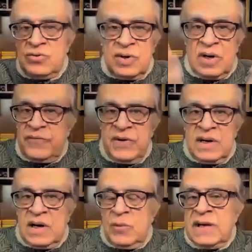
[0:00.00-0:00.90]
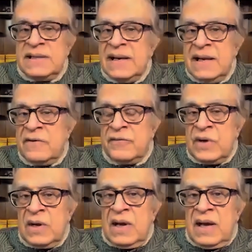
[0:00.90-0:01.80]
You cannot figure out where they live.
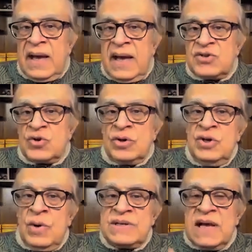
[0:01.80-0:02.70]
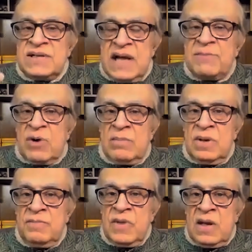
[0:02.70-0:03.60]
And so the US has that
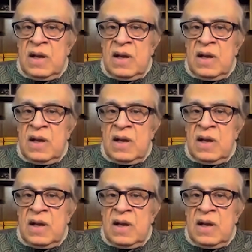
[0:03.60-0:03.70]
problem.